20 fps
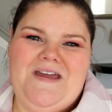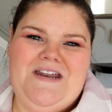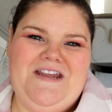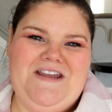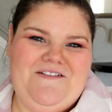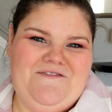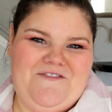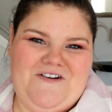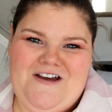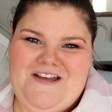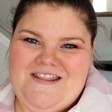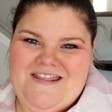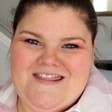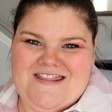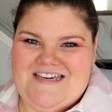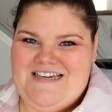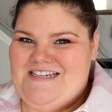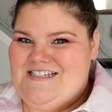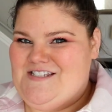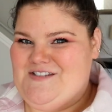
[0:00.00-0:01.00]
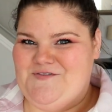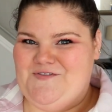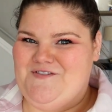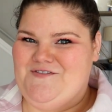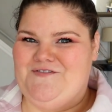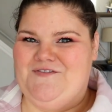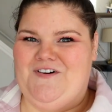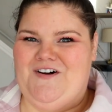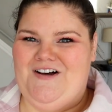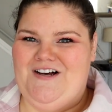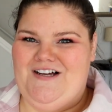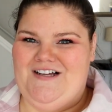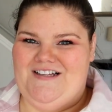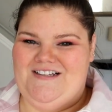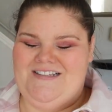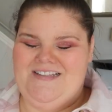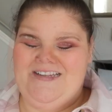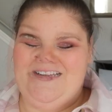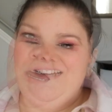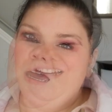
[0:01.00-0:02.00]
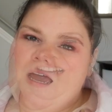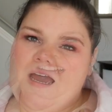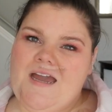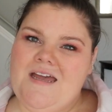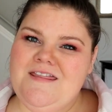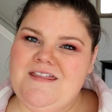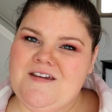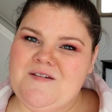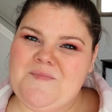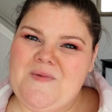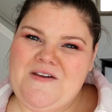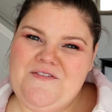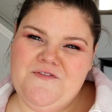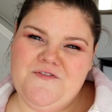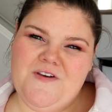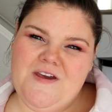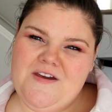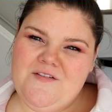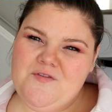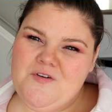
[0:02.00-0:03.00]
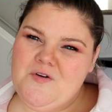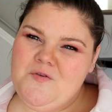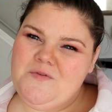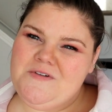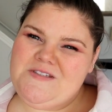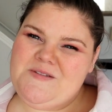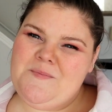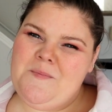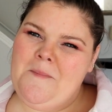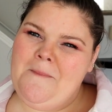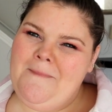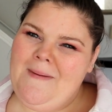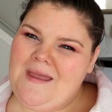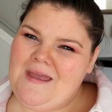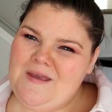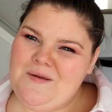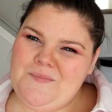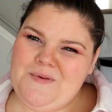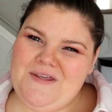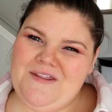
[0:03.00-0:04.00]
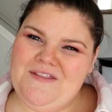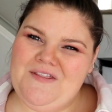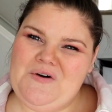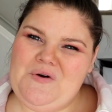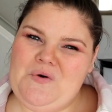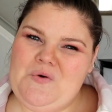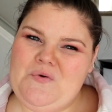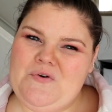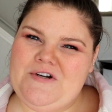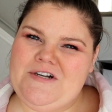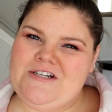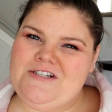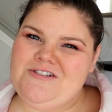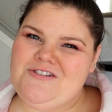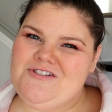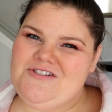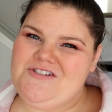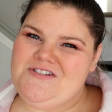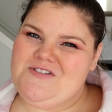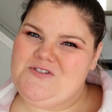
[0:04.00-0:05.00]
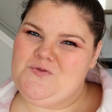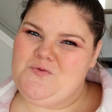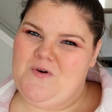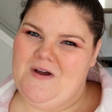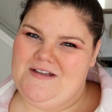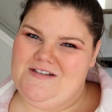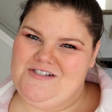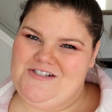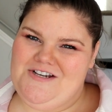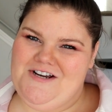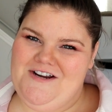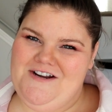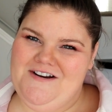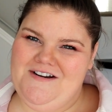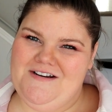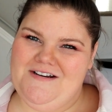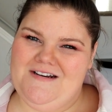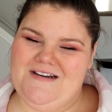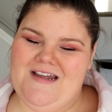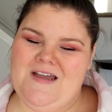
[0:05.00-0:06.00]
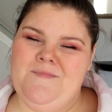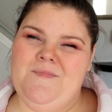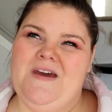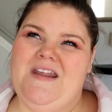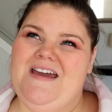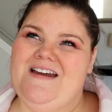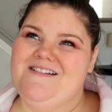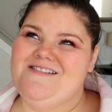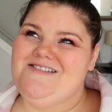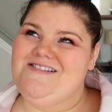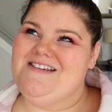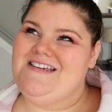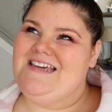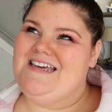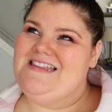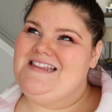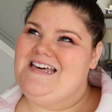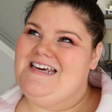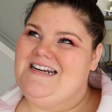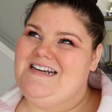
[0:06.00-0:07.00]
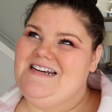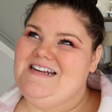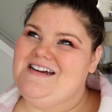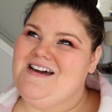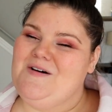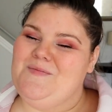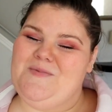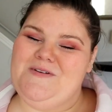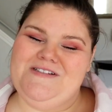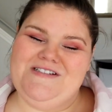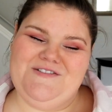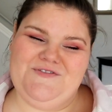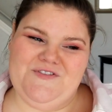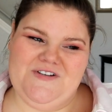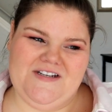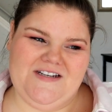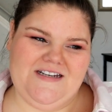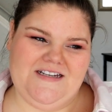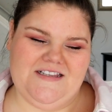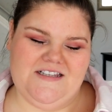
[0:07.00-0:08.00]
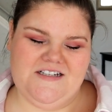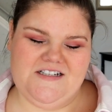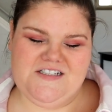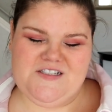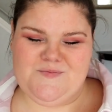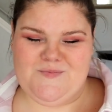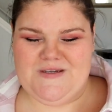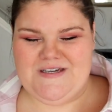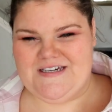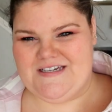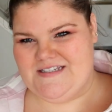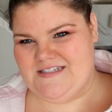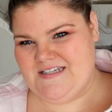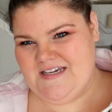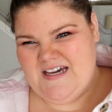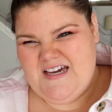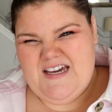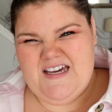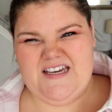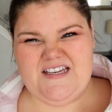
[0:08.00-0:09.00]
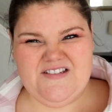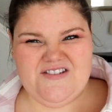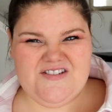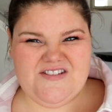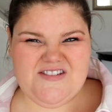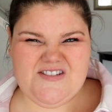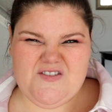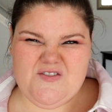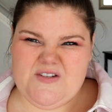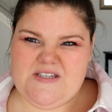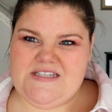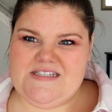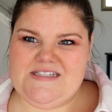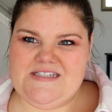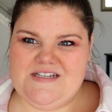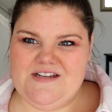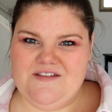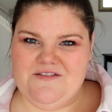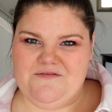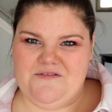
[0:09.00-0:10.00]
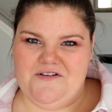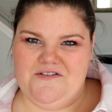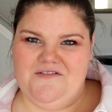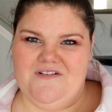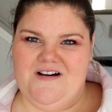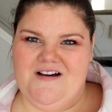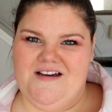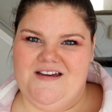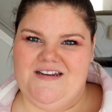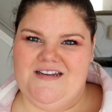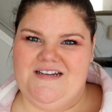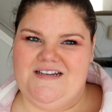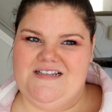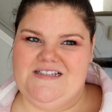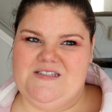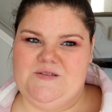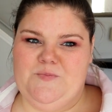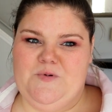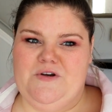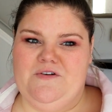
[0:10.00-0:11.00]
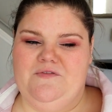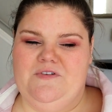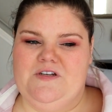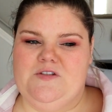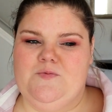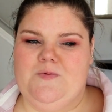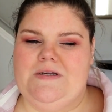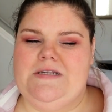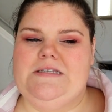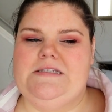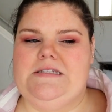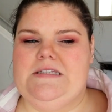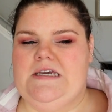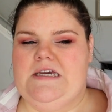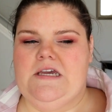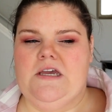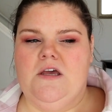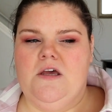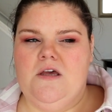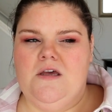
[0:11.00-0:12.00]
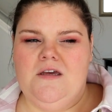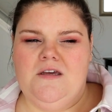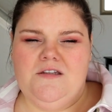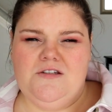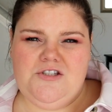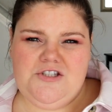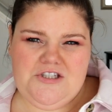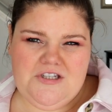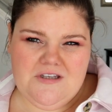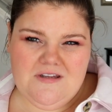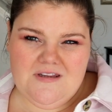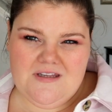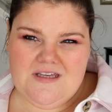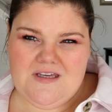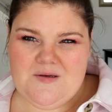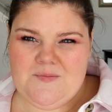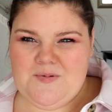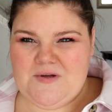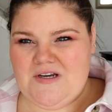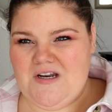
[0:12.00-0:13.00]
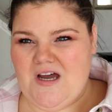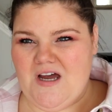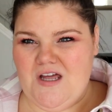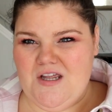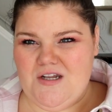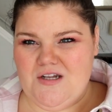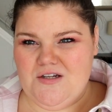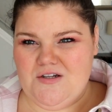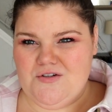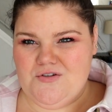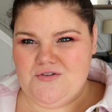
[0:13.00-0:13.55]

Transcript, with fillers: many fun things for fall. I think my favorite was maybe the orange sweatshirt. I might actually get that in a couple different colors because it's just so easy to throw on, and it's perfect when it's like chilly but not